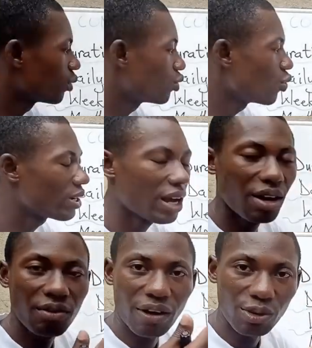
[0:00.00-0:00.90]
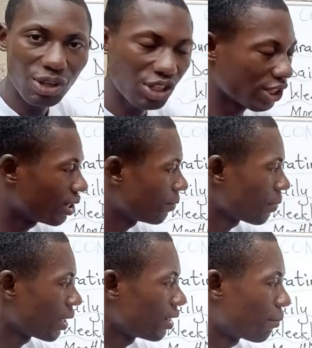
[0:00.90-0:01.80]
do the valuation,
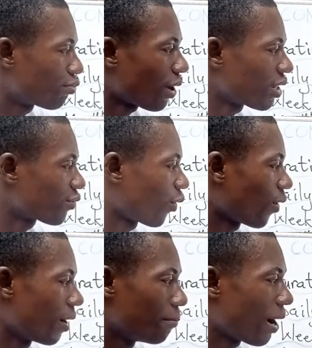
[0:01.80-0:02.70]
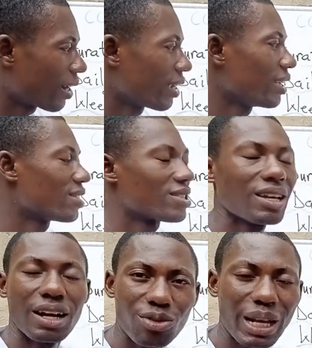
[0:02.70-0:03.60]
the price for a bag
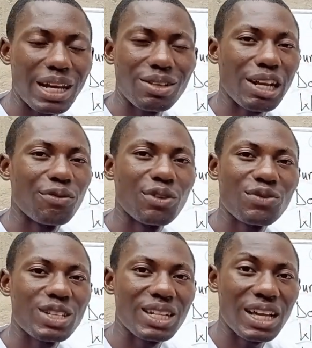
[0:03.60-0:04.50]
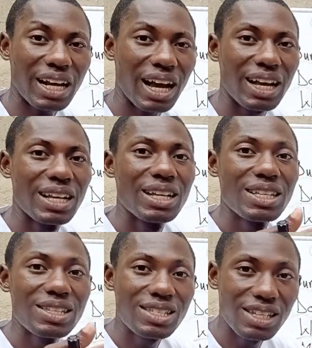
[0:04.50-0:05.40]
is 350 Ghana
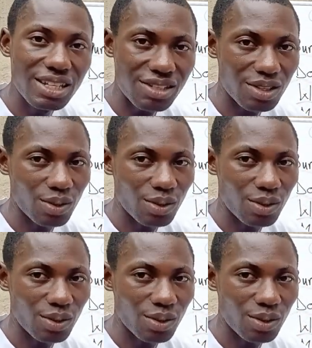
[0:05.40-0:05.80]
cedis.